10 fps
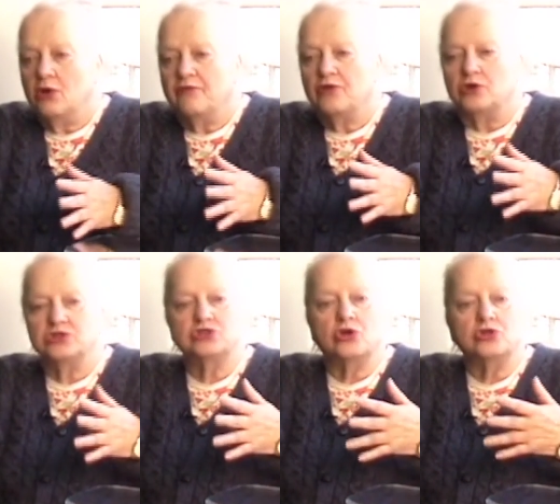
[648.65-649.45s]
of
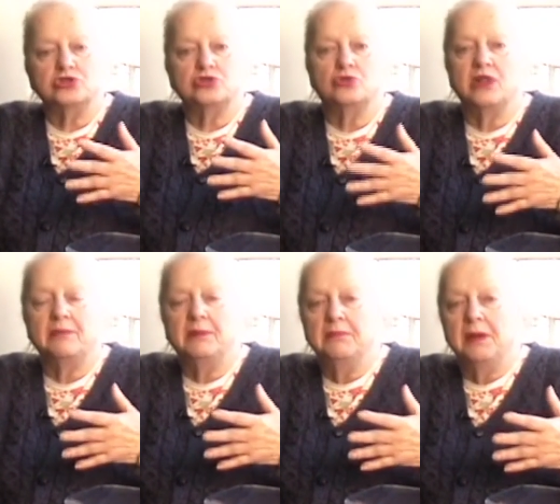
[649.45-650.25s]
course, talks to
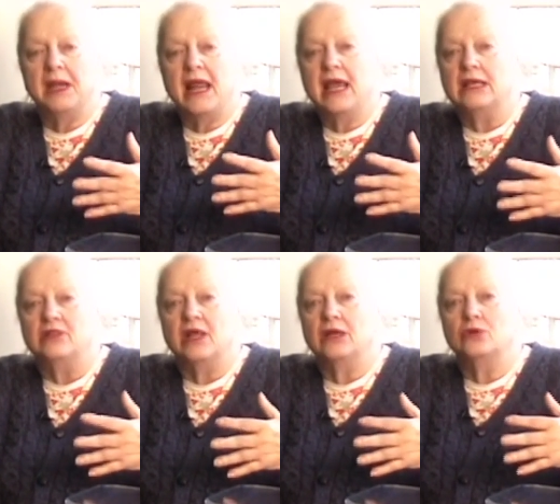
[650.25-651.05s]
them in Malay.
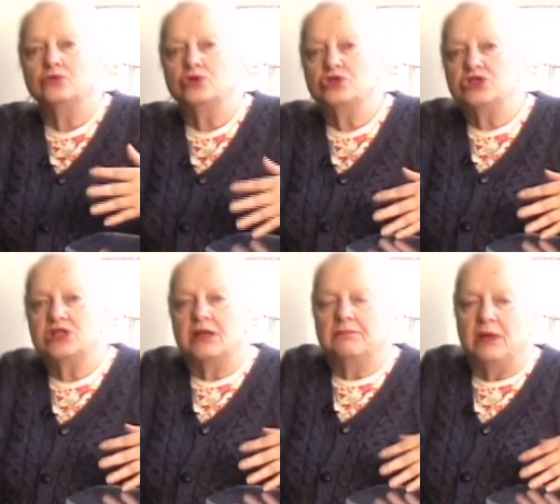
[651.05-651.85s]
They don't
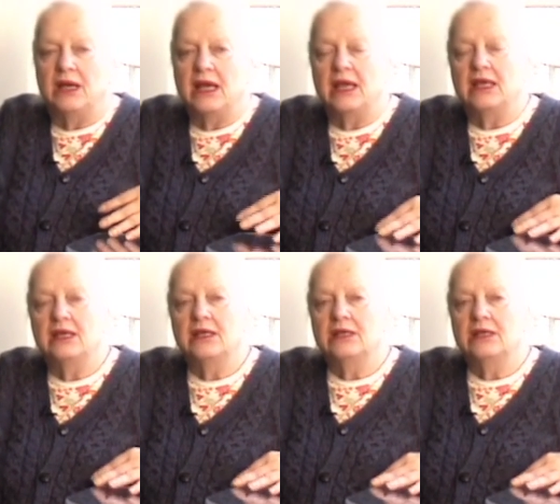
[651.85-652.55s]
understand Malay.